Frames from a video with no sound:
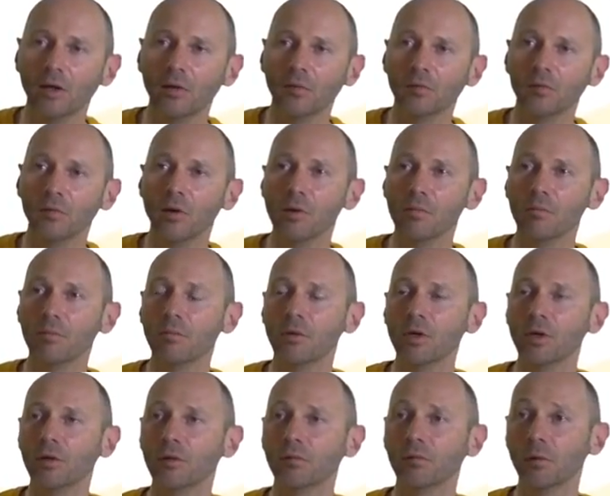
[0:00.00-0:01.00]

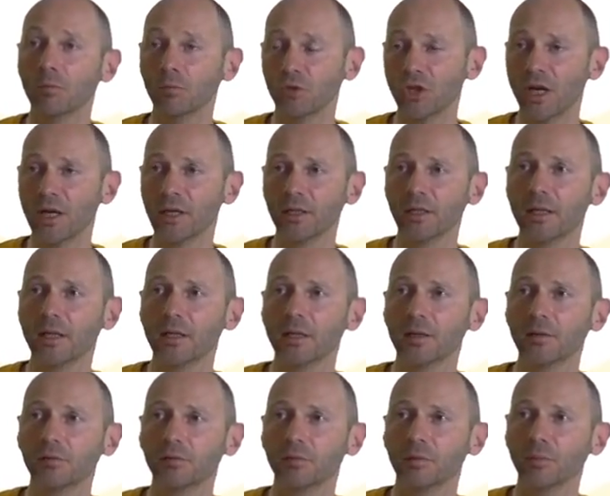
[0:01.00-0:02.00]
from
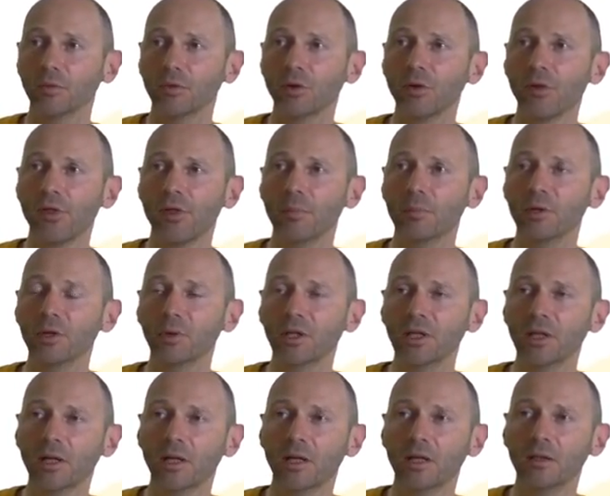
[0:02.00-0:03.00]
China, from North
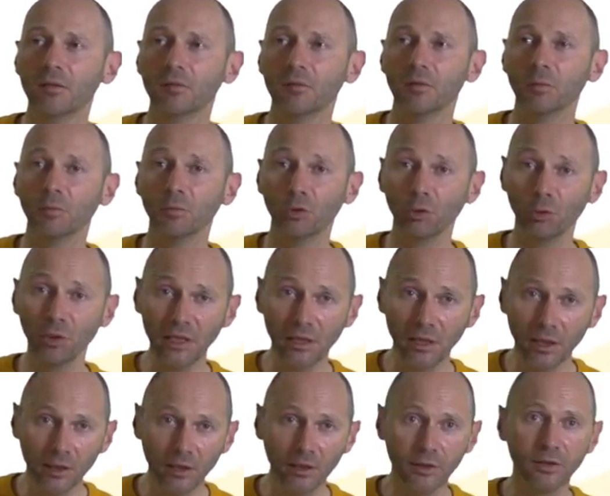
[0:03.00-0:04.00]
America, from
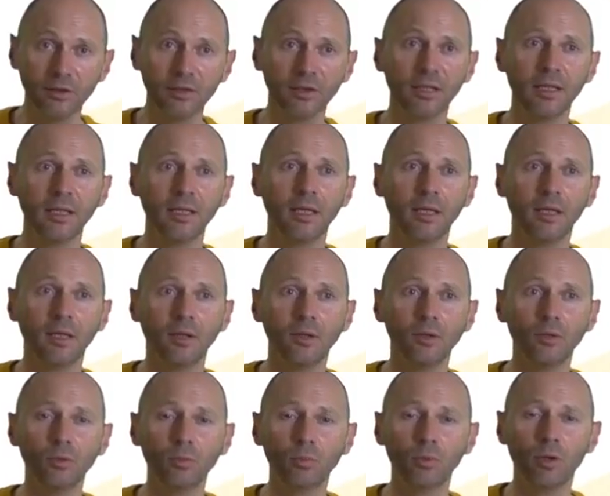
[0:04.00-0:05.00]
Greenland.
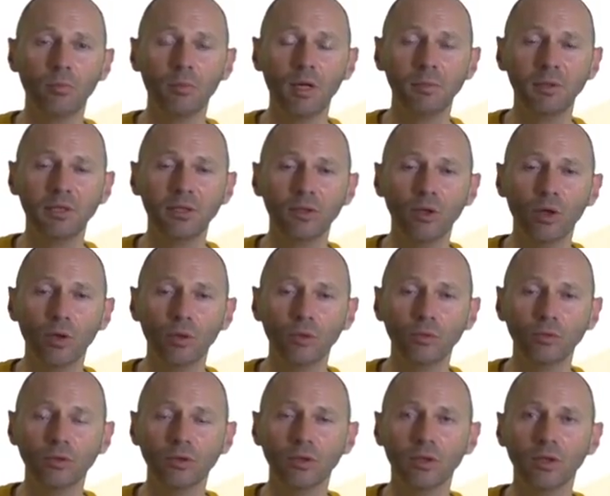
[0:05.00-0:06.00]
You probably
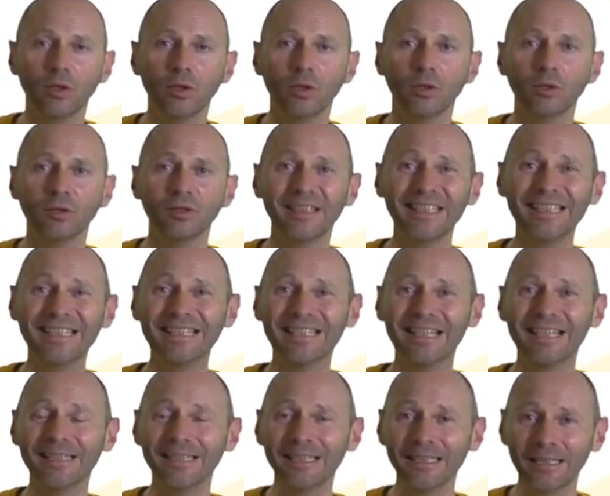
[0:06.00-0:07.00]
know
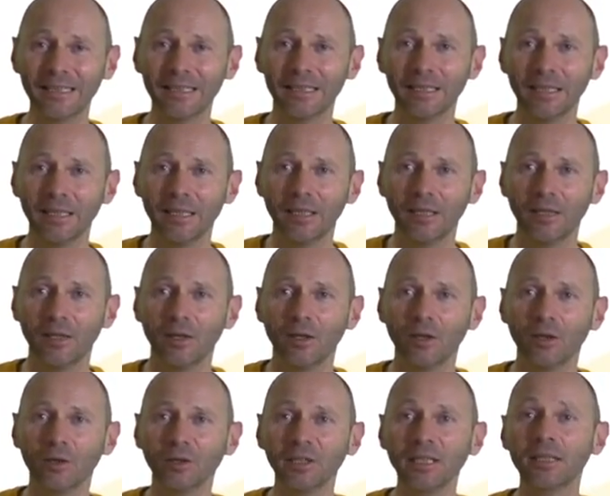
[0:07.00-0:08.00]
Tiktaalik
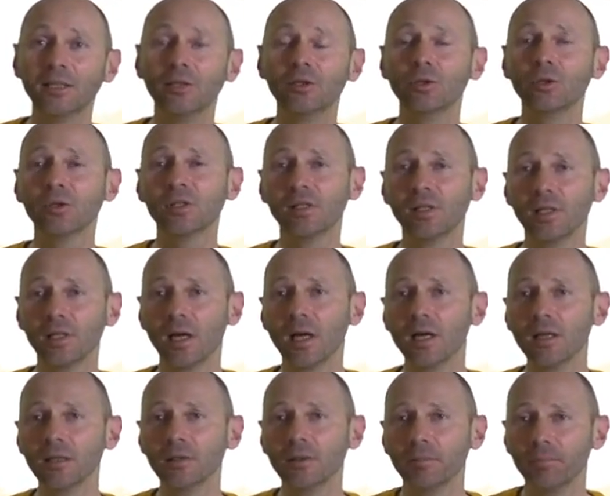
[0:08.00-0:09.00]
or
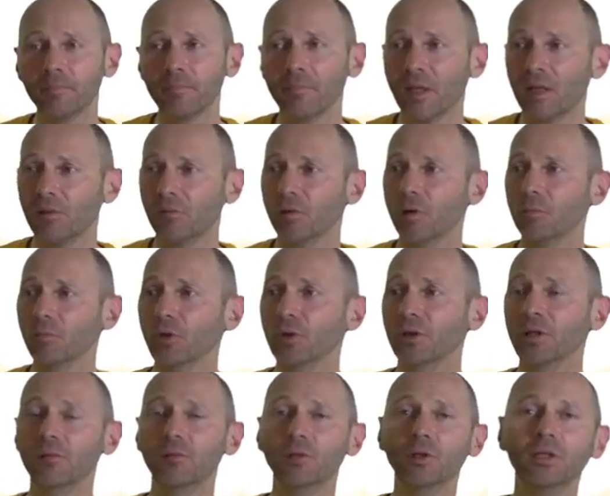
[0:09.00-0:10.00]
Ichthyostega from the
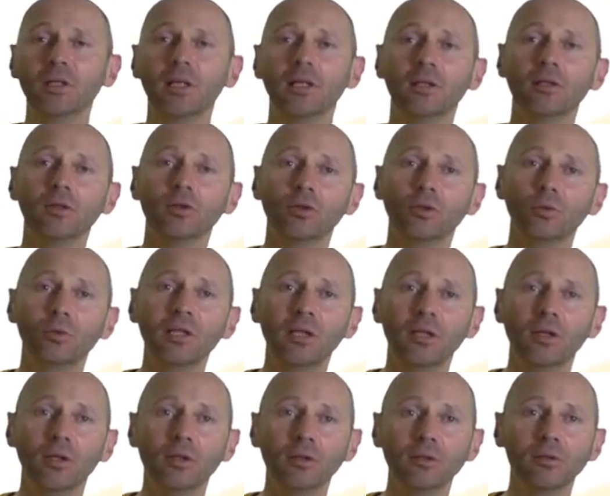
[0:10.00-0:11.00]
Devonian and
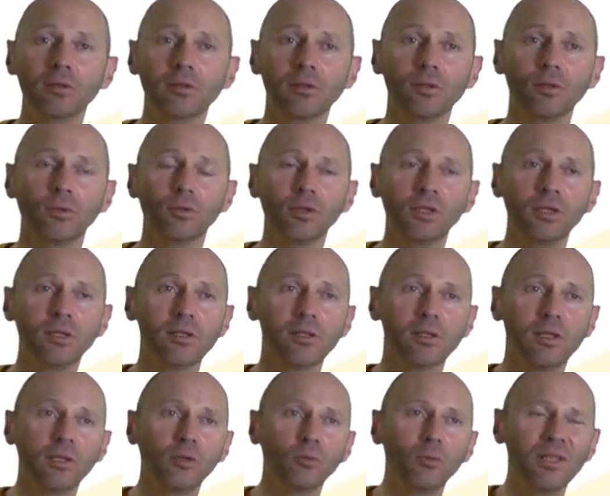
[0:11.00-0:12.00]
Greenland. So
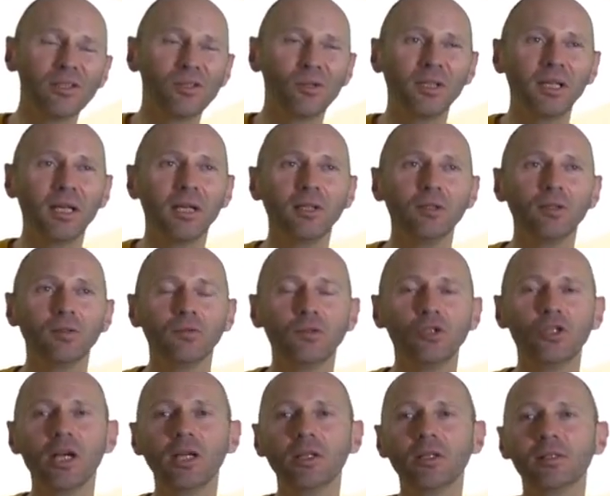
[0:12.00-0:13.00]
it was a kind of
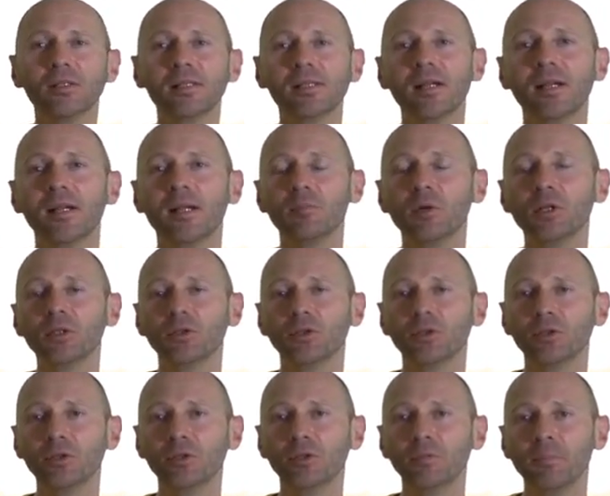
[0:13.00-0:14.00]
giant
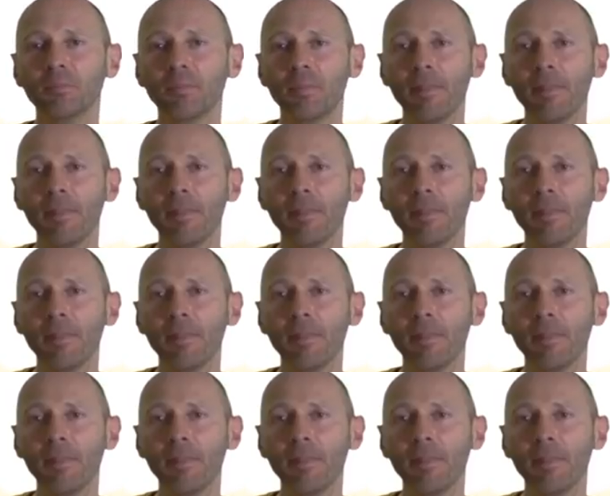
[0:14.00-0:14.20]
salamander